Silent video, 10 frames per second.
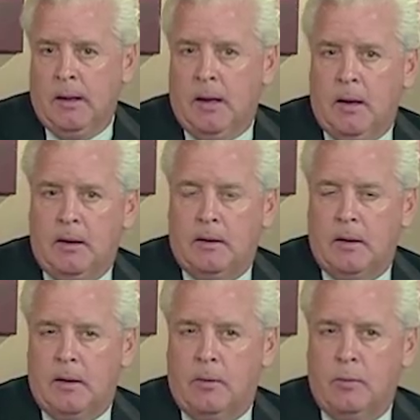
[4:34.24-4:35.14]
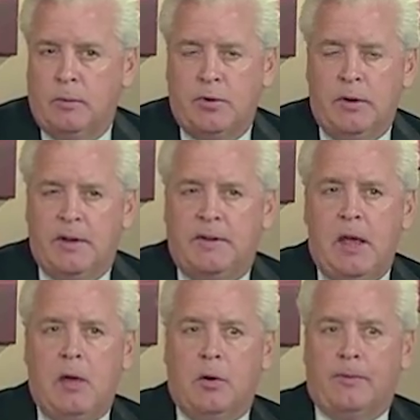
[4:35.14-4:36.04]
And during the
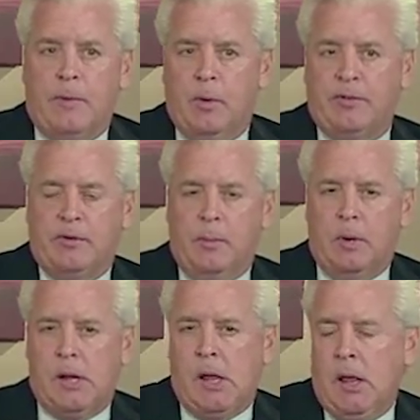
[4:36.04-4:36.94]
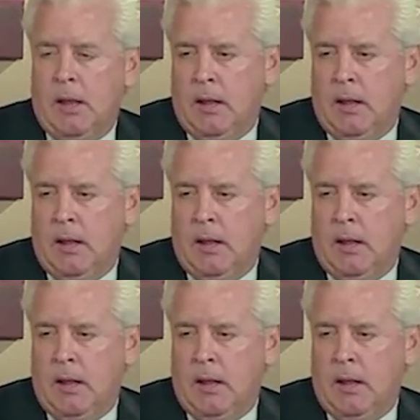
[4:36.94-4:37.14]
day, or if I'm with somebody,